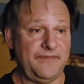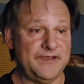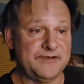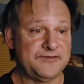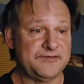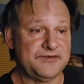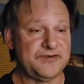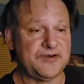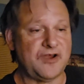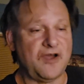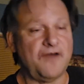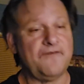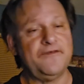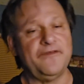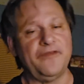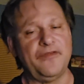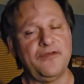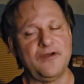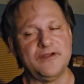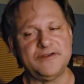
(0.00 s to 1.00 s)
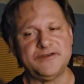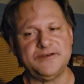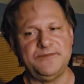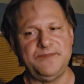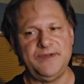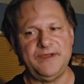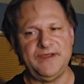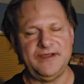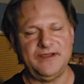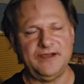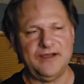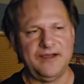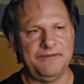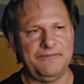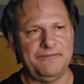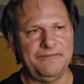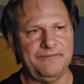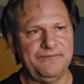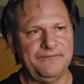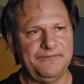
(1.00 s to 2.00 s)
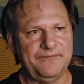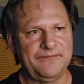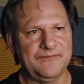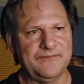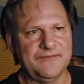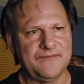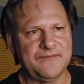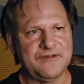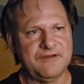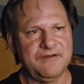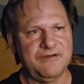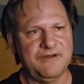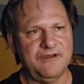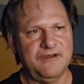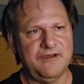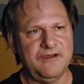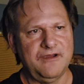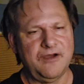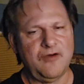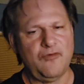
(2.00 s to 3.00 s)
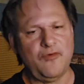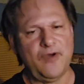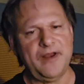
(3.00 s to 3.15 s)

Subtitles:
This was often thought to be a